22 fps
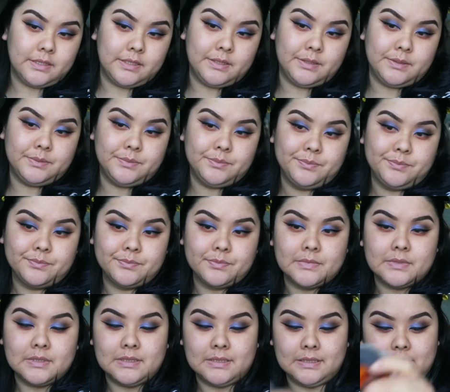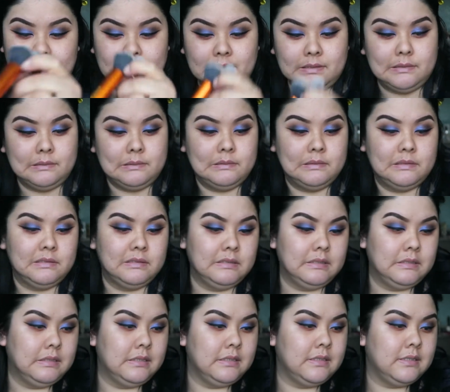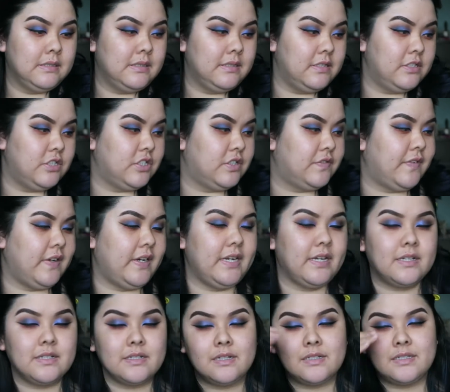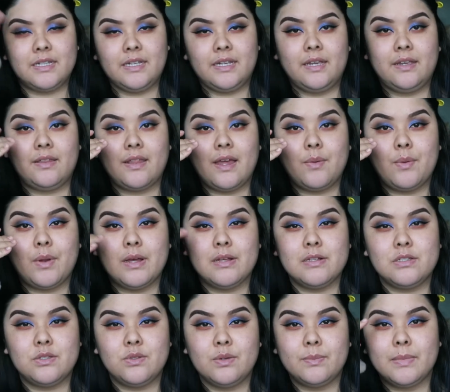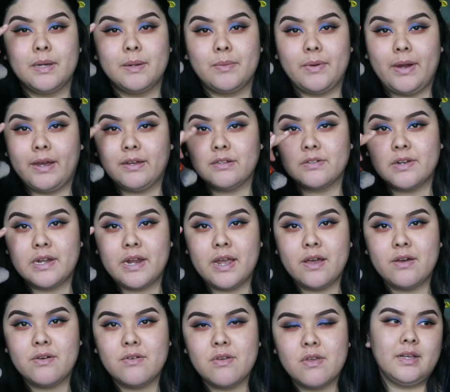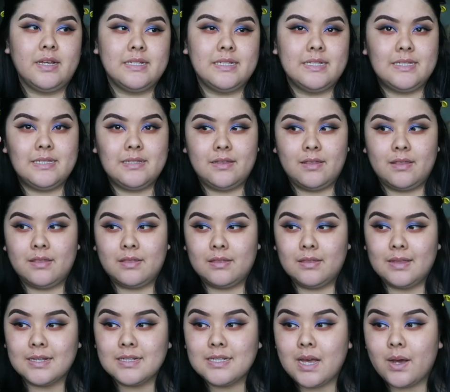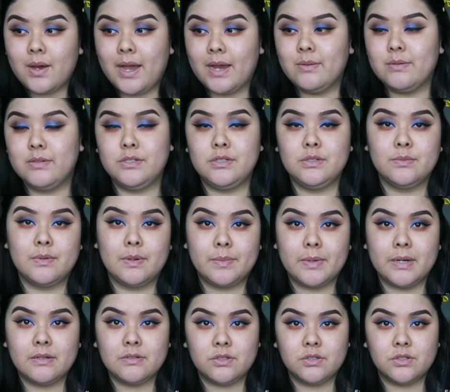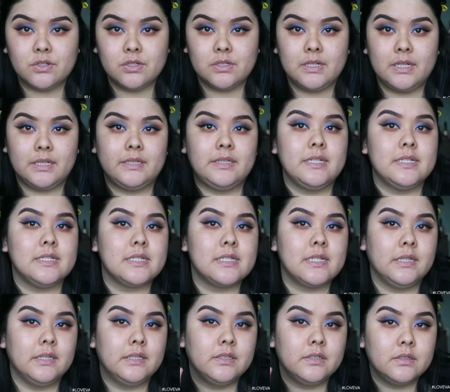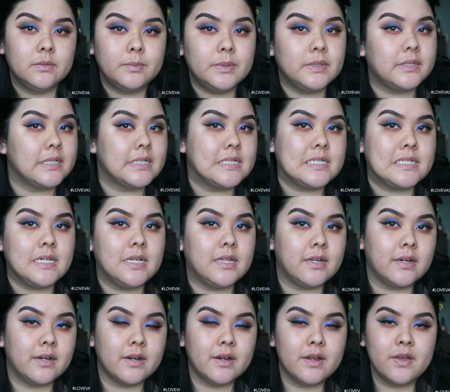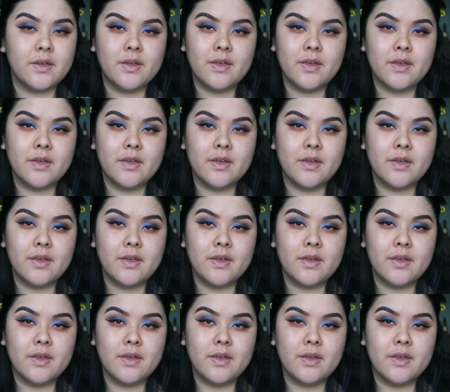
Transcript: So I don't know, it's just funny, because I was thinking that when I was doing my brows right now, because that's how I would do my brows usually, like this, a little bit of concealer.